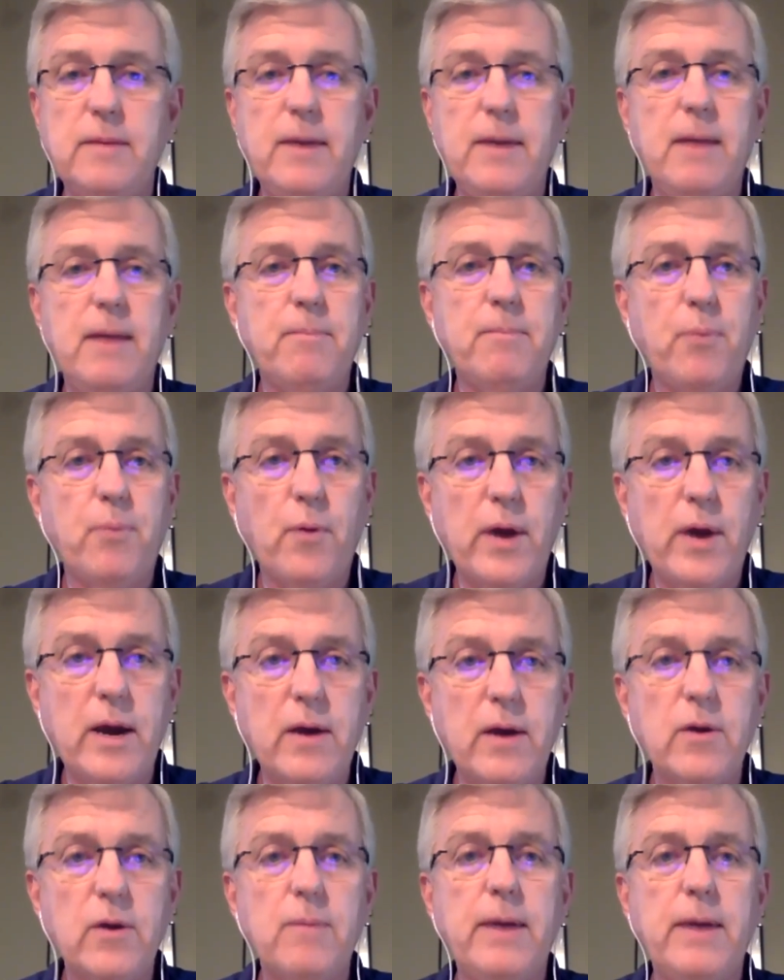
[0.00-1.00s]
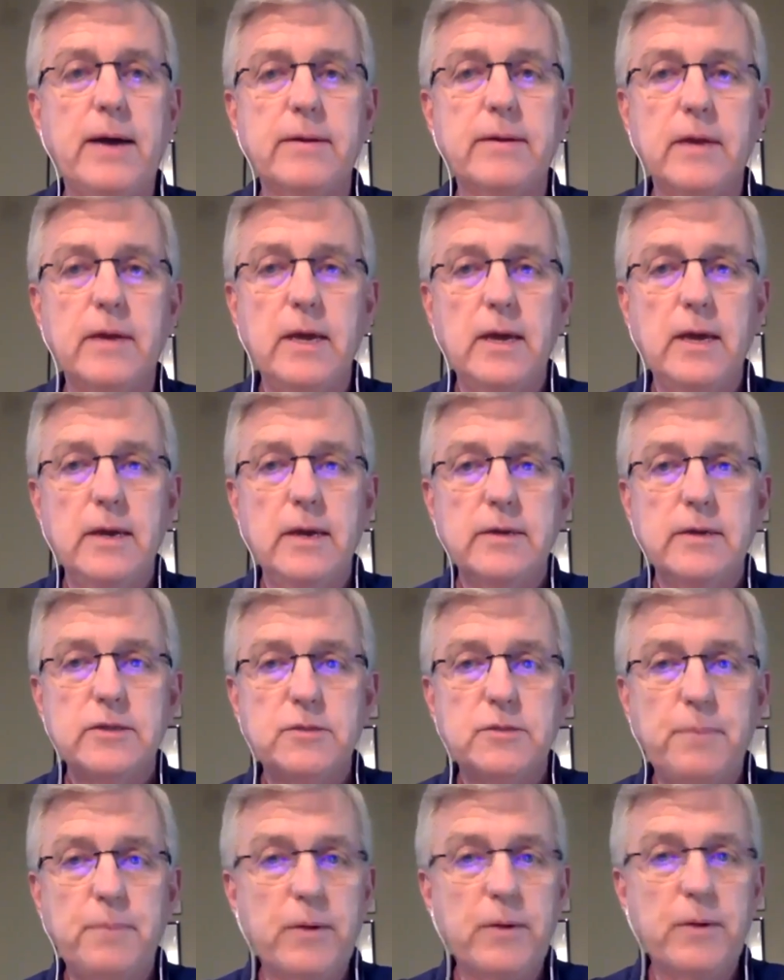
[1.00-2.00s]
about prayer, about
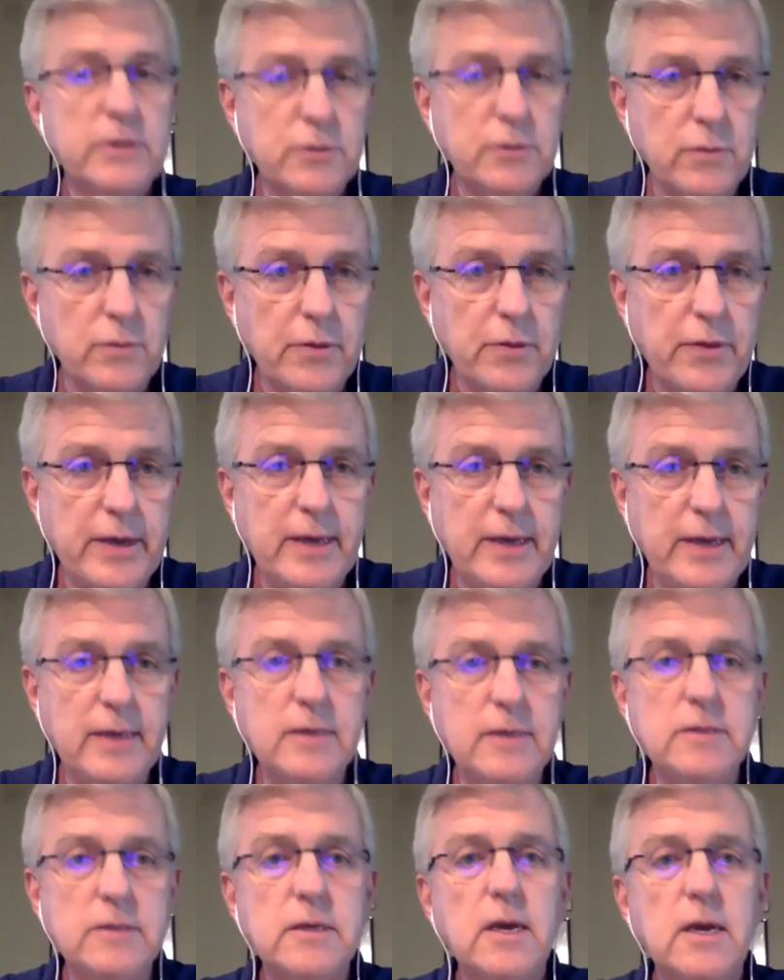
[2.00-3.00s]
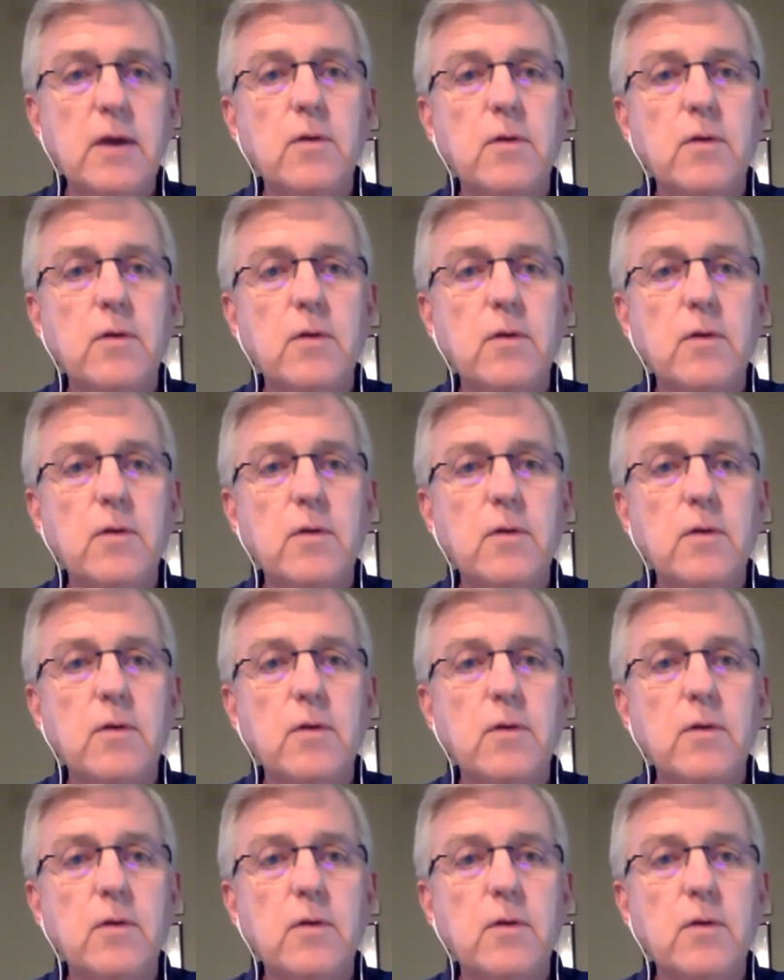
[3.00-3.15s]
spiritual things,